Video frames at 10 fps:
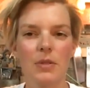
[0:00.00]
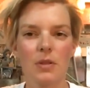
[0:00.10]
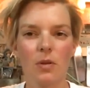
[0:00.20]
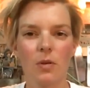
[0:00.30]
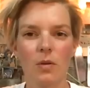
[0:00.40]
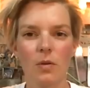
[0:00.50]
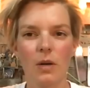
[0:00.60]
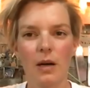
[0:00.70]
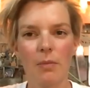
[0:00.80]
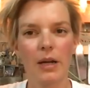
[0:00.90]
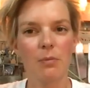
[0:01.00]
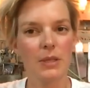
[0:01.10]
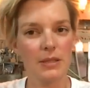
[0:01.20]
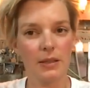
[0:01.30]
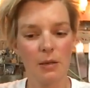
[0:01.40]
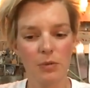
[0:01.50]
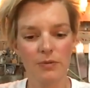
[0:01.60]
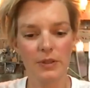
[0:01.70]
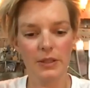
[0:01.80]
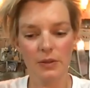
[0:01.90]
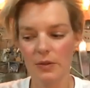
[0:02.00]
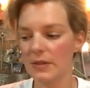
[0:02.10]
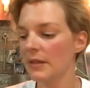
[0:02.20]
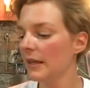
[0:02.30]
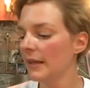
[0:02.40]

so I might miss a couple videos.